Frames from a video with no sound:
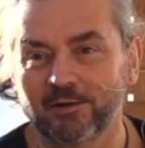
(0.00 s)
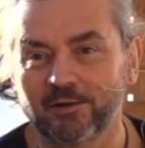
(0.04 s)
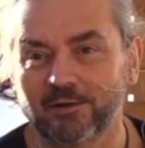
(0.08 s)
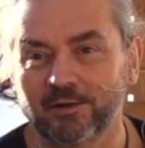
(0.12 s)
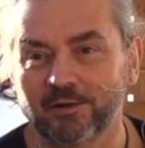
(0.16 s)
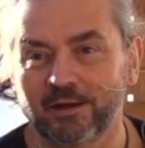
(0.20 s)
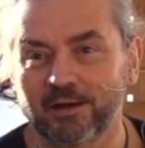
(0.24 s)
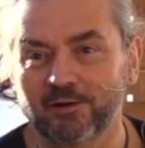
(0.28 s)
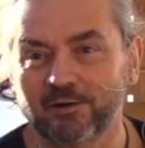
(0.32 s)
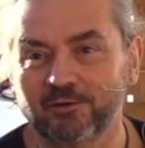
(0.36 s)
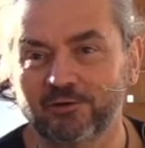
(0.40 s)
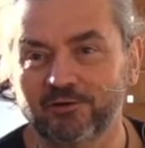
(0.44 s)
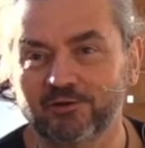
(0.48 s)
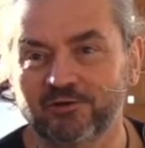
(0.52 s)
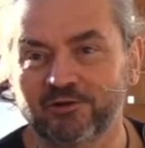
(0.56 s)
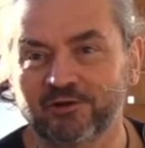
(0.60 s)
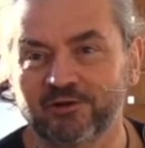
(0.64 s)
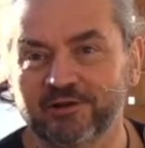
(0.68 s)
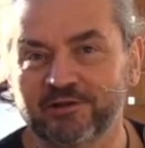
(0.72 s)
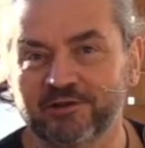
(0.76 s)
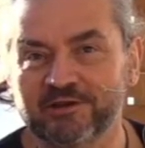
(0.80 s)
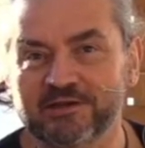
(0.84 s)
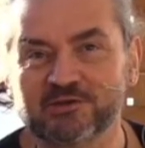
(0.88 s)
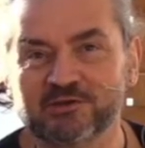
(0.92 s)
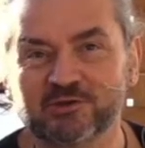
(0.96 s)
How are you
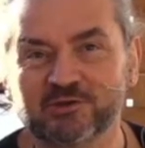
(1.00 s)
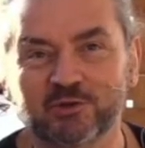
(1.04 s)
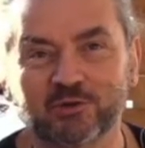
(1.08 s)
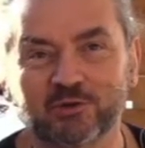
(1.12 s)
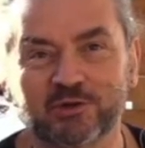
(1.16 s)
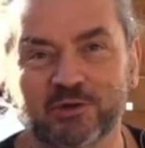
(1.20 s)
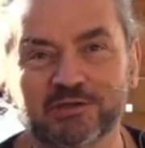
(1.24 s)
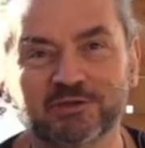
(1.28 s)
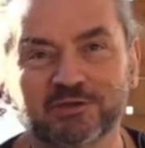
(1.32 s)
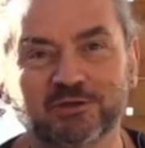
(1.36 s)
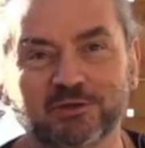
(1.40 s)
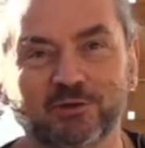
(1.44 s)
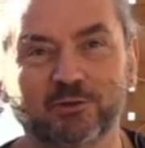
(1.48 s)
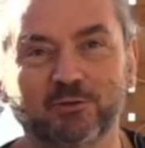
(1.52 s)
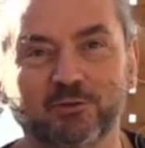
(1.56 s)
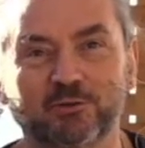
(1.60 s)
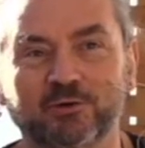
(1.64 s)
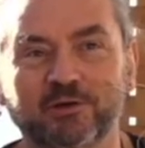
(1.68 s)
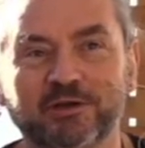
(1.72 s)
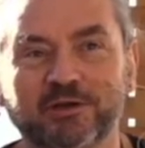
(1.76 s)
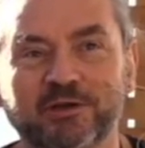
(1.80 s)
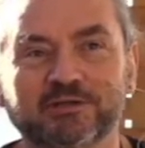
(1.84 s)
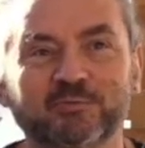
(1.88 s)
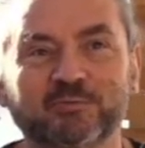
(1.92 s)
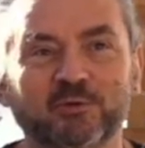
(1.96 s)
doing this on this
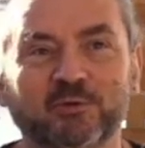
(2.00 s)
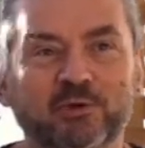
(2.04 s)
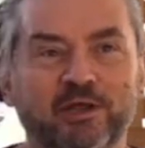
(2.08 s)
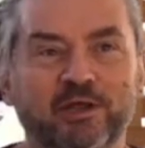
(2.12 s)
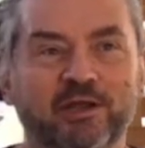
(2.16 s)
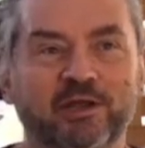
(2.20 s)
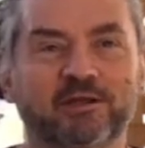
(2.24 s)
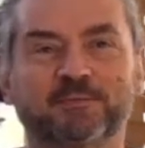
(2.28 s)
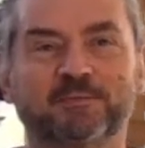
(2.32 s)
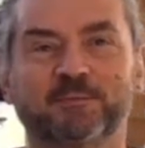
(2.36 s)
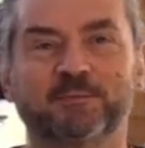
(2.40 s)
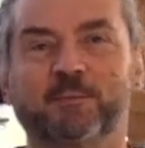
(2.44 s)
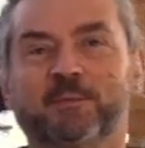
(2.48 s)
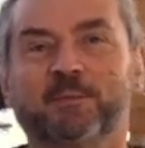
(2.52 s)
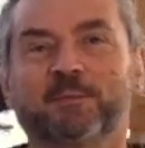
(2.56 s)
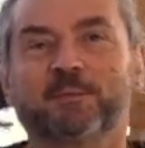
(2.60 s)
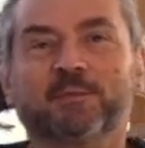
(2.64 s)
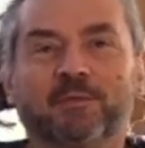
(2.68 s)
glorious morning?